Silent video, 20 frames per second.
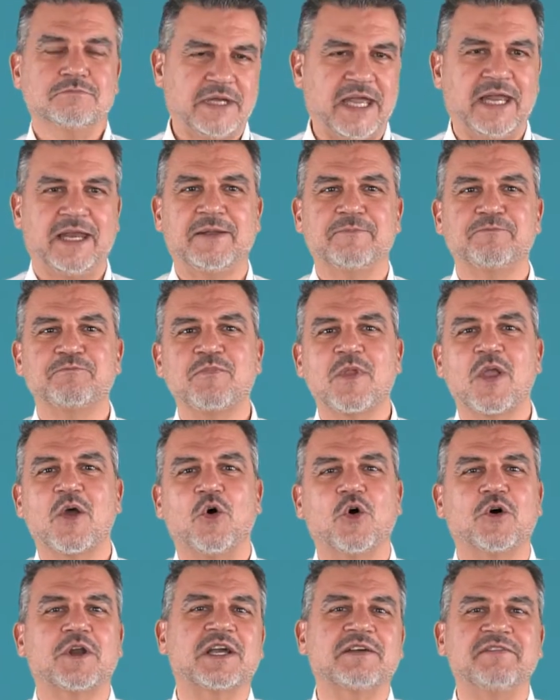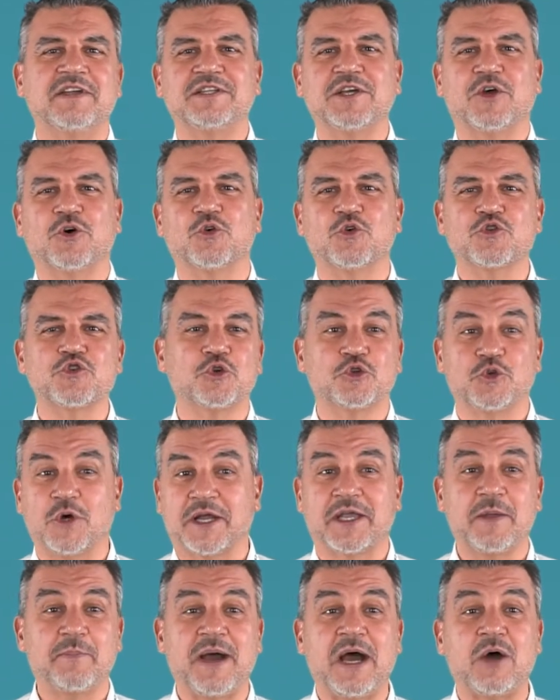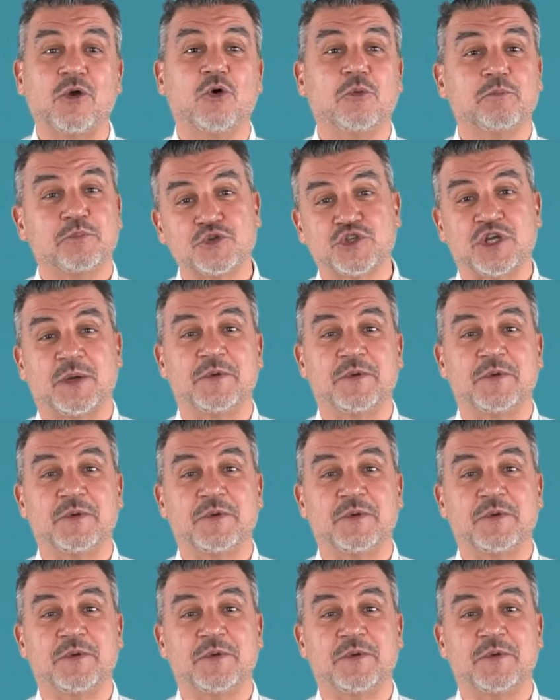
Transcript: Well, now that you have met Paolo,